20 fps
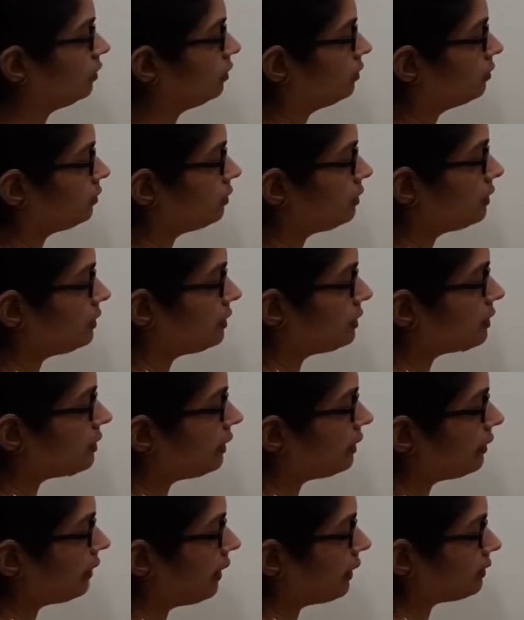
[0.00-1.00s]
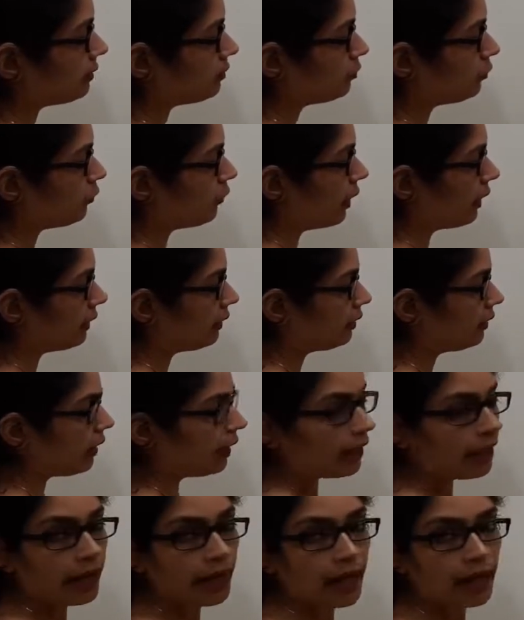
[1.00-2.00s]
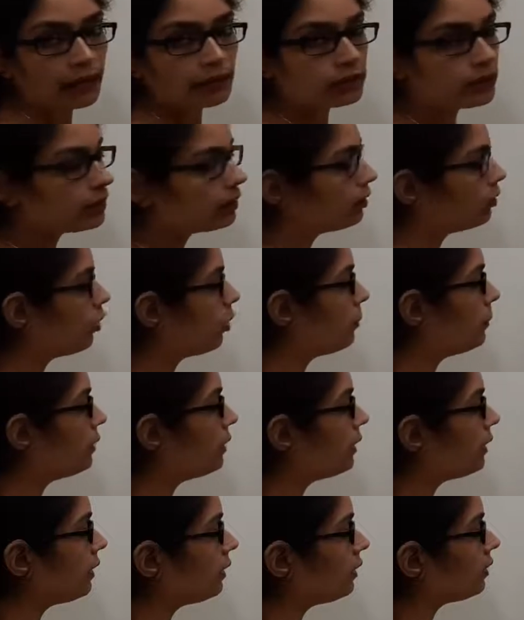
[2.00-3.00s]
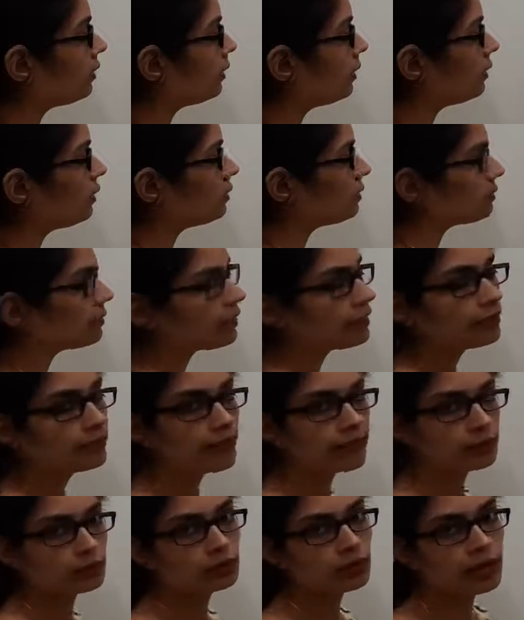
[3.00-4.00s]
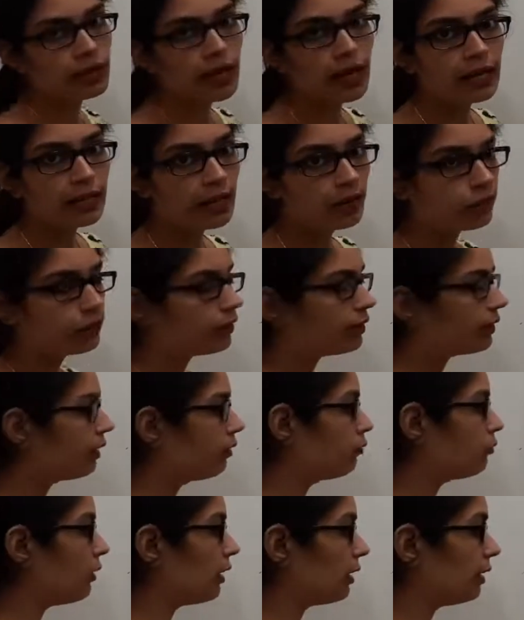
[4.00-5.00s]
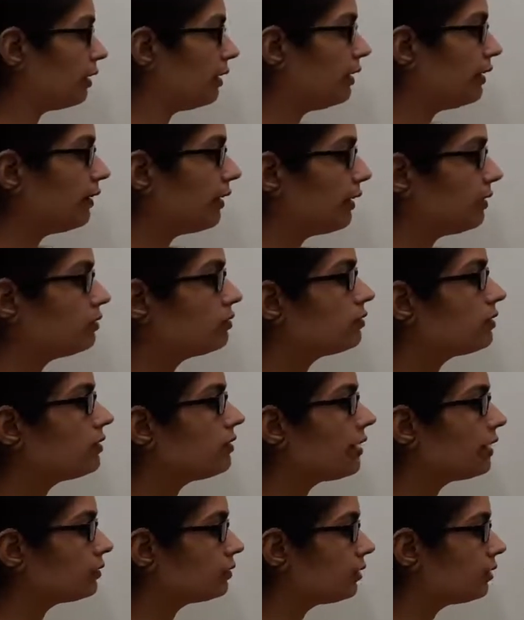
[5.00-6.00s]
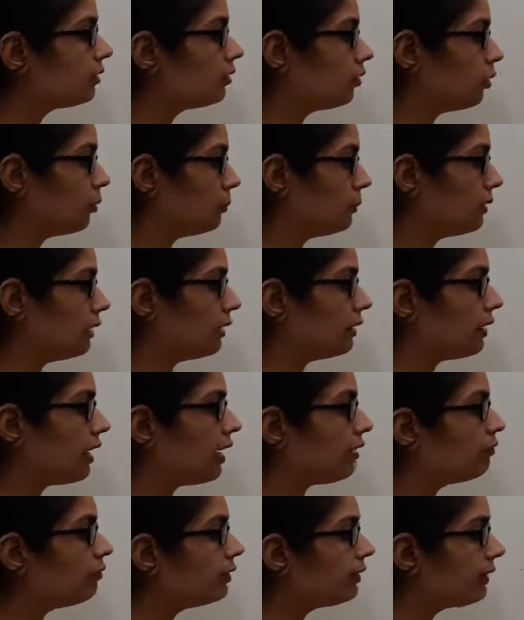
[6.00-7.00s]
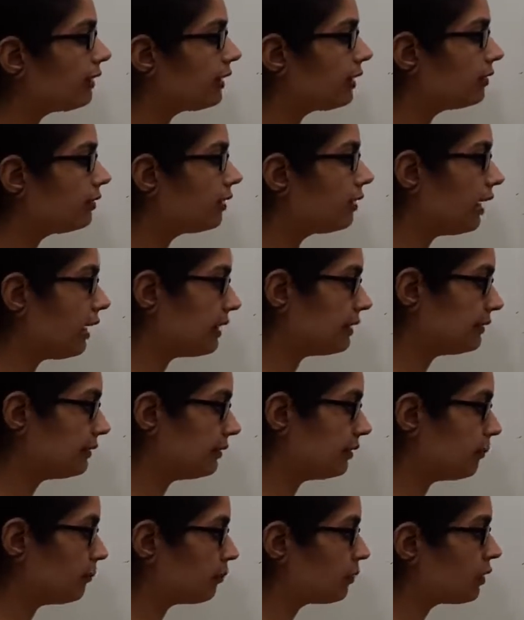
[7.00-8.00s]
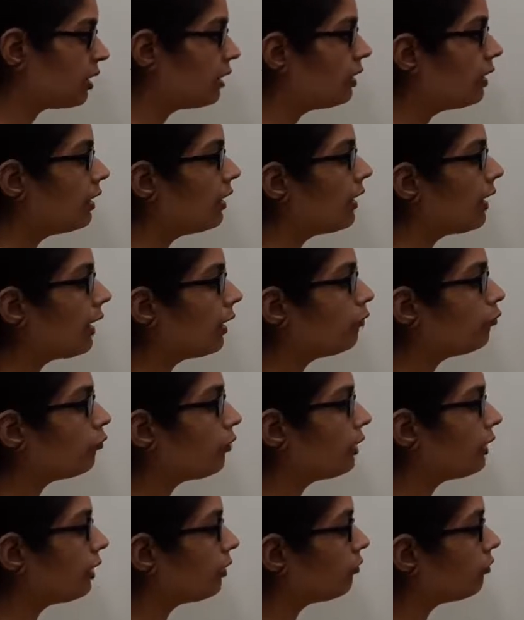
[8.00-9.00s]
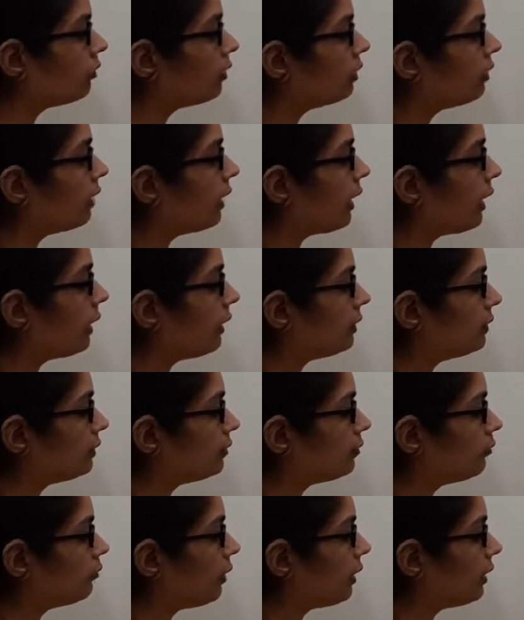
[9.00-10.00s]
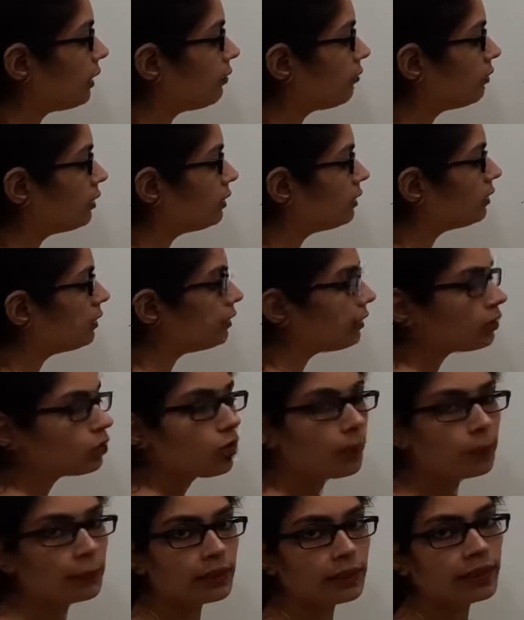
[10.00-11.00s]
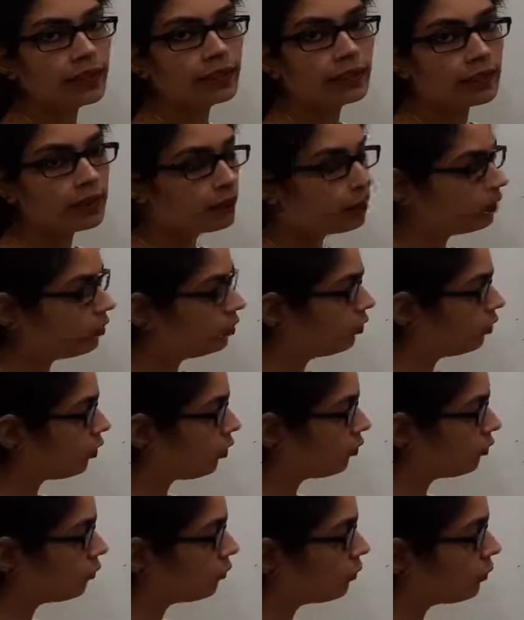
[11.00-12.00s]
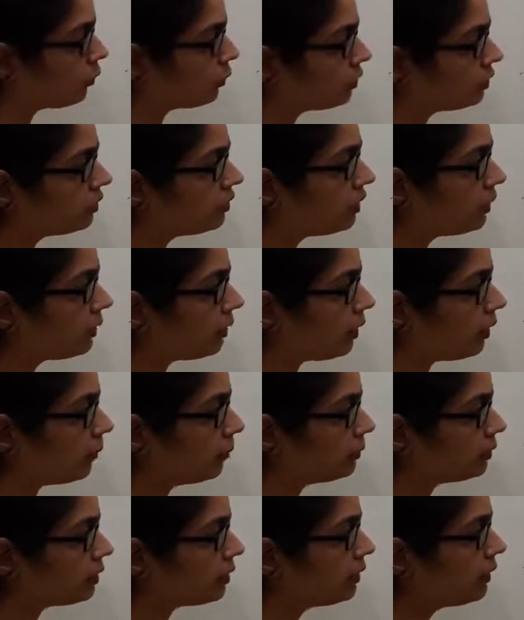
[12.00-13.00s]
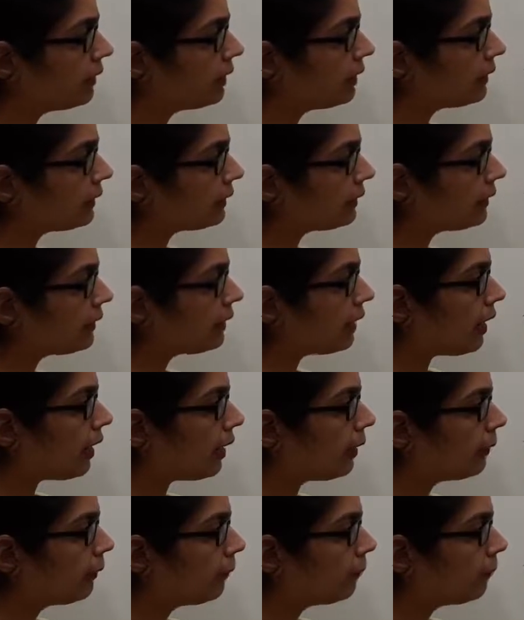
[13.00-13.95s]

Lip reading: Since it has 1 as the denominator, nothing is there, that's why I have written 1. It has 3 as the denominator. I will take their LCM. and whenever the denominator of both the terms, they are